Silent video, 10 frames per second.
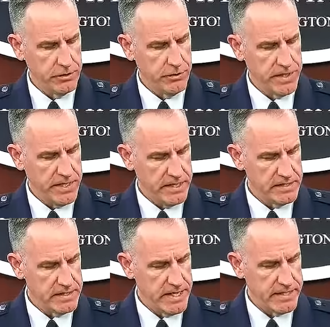Louis,
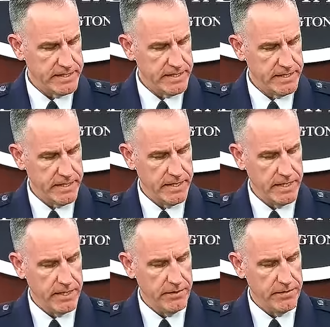is that
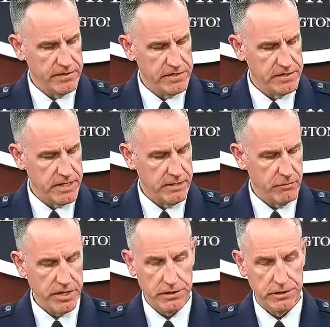this is a
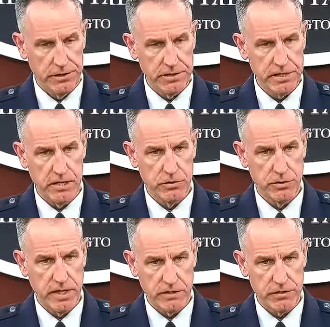regularly
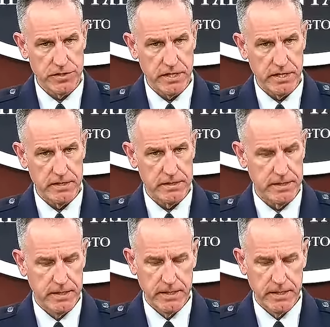scheduled exercise.